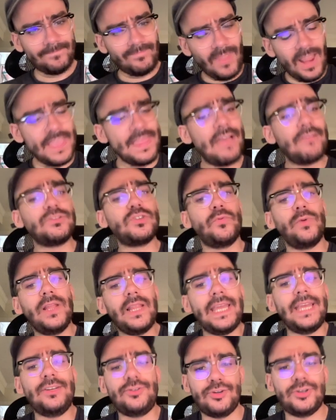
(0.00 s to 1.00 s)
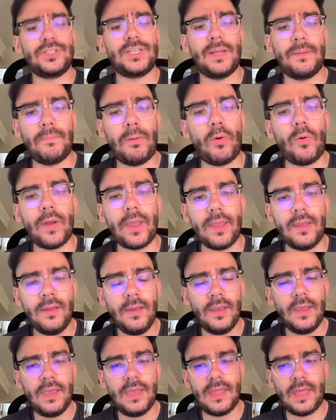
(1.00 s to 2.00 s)
And that was a really interesting point
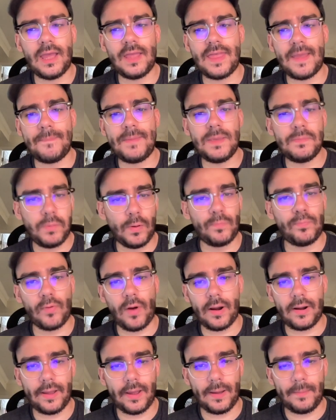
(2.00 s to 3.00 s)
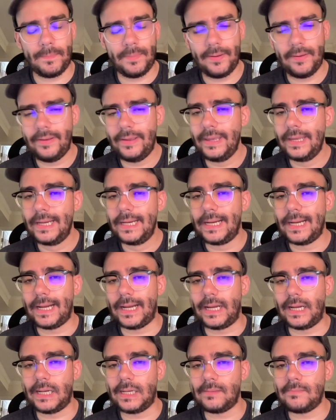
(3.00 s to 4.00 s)
that people brought up.
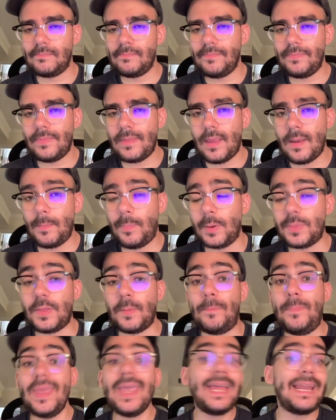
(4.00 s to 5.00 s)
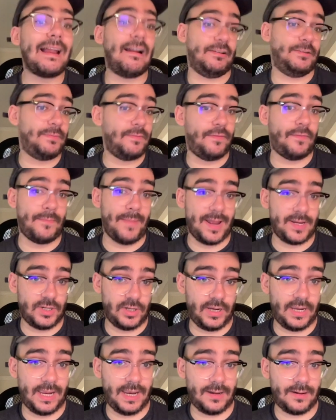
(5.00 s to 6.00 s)
But the big announcement for
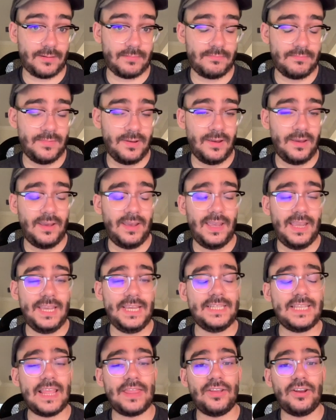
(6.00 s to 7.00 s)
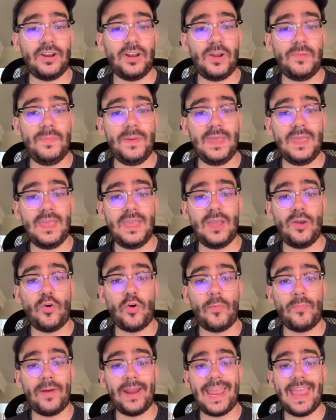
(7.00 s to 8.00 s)
Magic Kingdom is that they're going to be
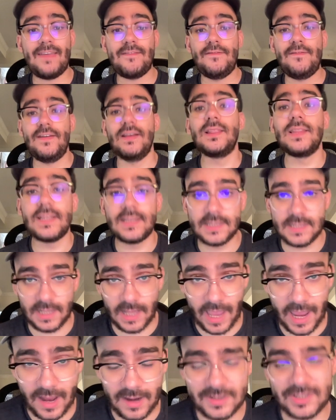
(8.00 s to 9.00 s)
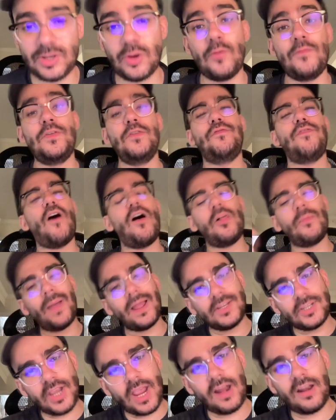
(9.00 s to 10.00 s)
incorporating a Villains Land. So if you follow my
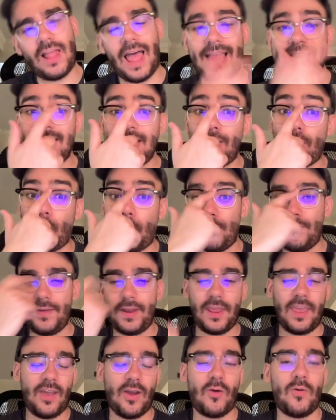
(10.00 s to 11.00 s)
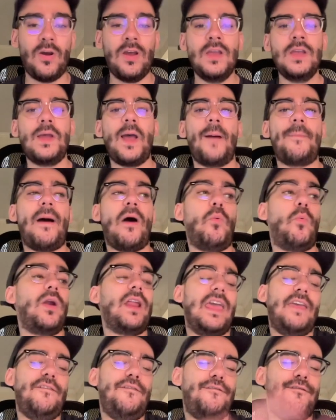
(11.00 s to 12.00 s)
channel, I did a whole video about what
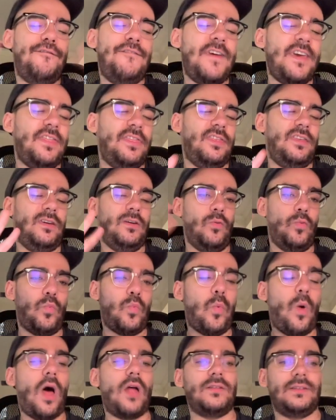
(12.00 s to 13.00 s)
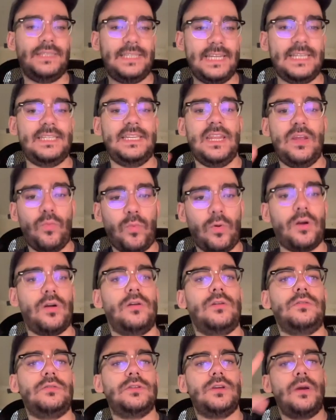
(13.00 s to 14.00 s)
a 5th Walt Disney
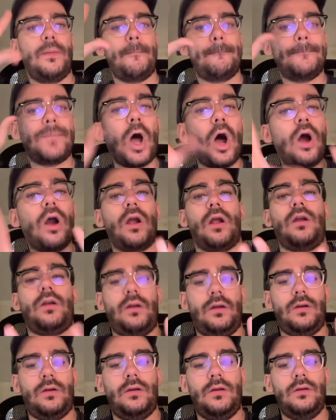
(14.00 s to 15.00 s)
World park,